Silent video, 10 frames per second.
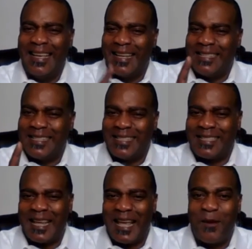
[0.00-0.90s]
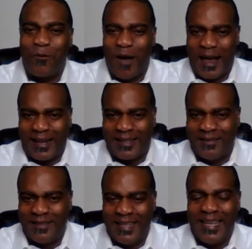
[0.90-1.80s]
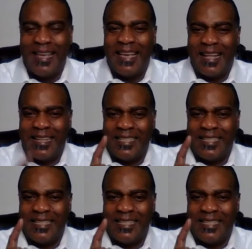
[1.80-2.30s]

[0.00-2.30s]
It's the same writer. It